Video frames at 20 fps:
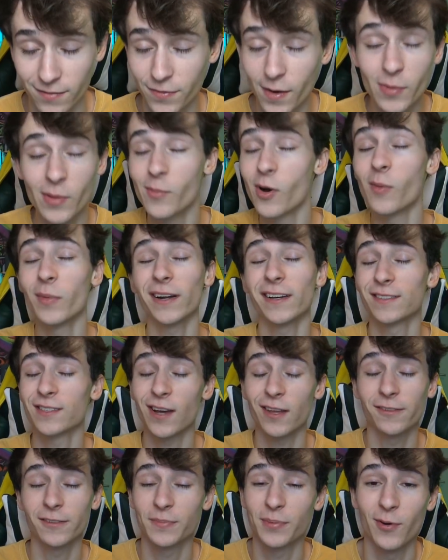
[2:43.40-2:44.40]
From the moment I saw
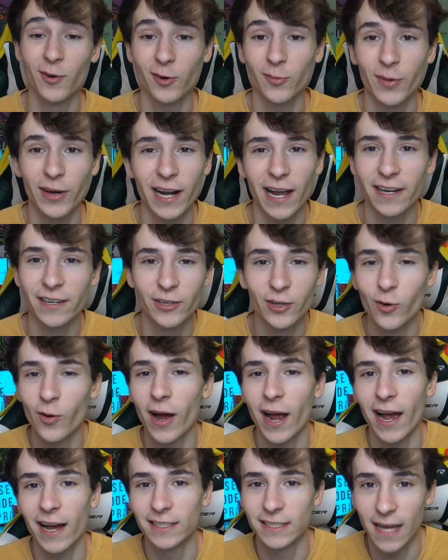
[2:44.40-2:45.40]
this Pokemon, I knew I
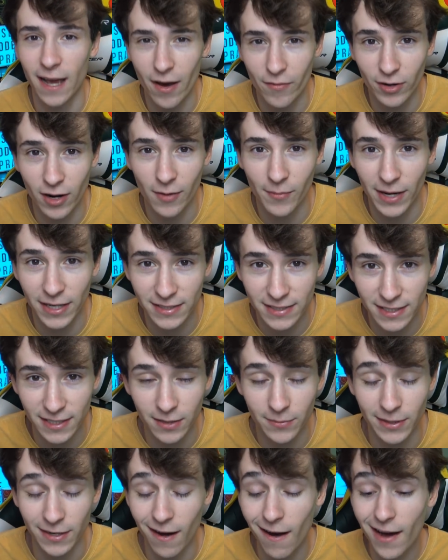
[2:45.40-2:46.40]
had to have it on my
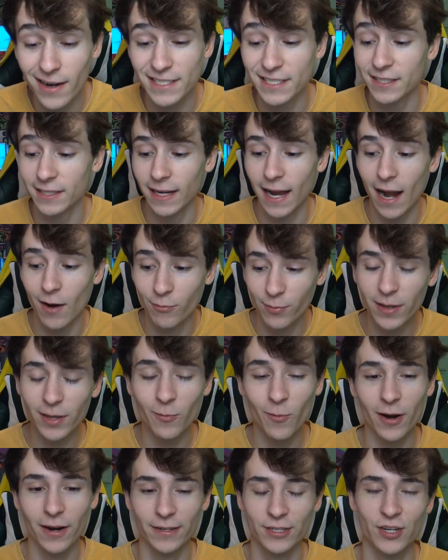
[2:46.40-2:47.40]
team, and honestly, I really
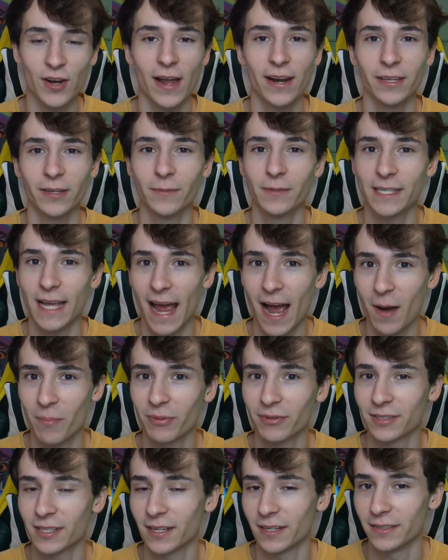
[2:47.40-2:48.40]
want to try to use
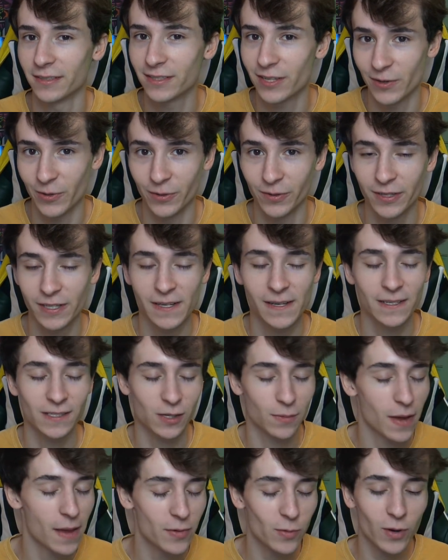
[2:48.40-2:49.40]
Appletun too.
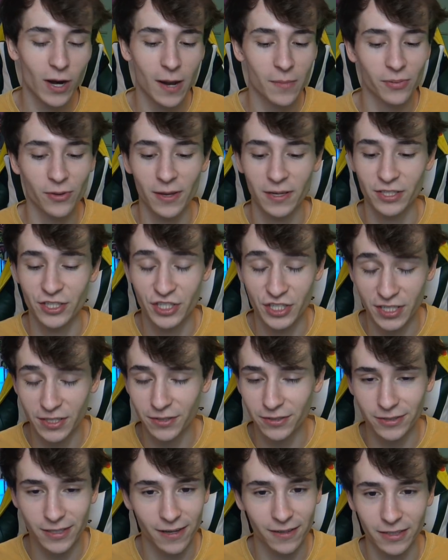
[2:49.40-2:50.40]
So maybe when I play
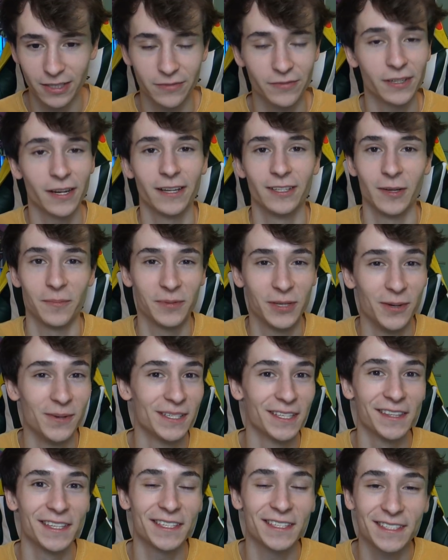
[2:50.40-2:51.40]
Shield, I'll even end up
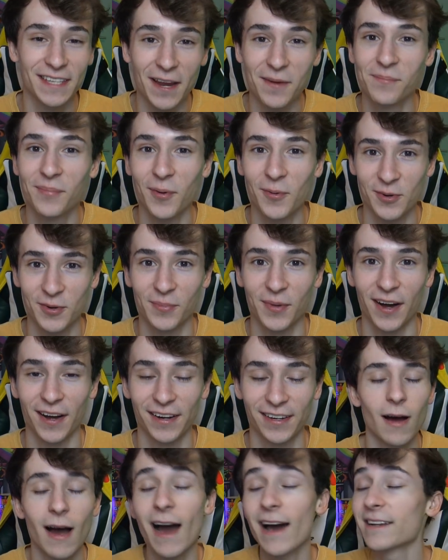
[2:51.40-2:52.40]
using the same
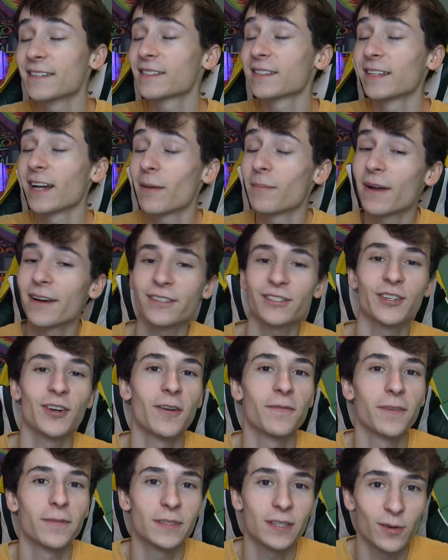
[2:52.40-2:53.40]
Pokemon. Honestly, I'm not sure
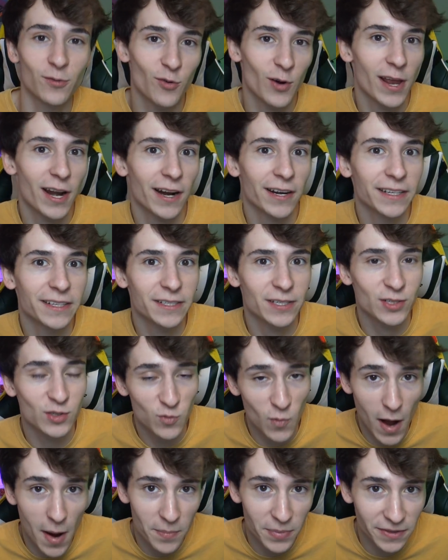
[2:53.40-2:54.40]
if it was a great idea
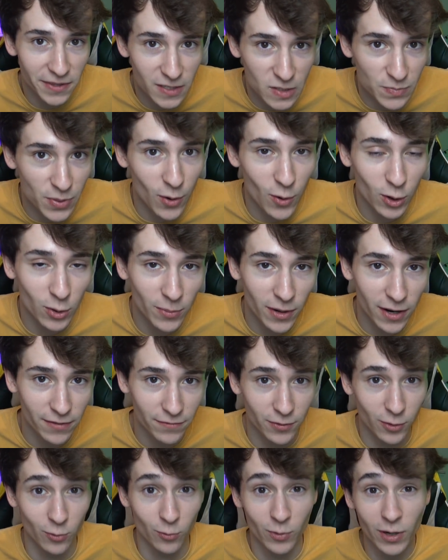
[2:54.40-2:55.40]
swapping this Pokemon
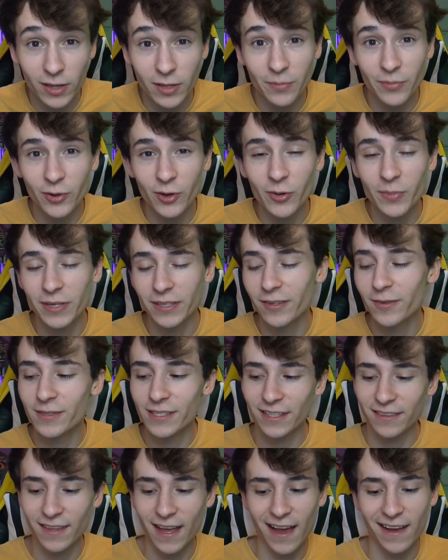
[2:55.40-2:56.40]
for Rillaboom and
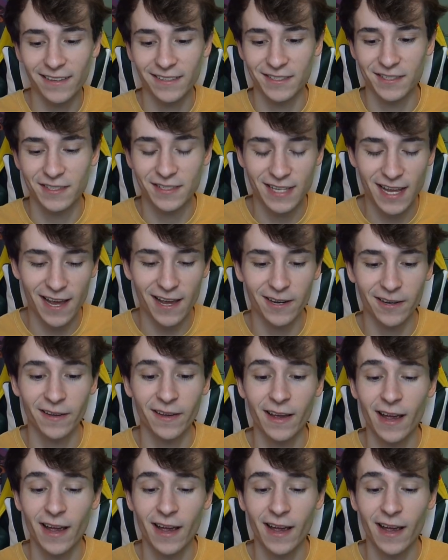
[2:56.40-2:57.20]
using that instead.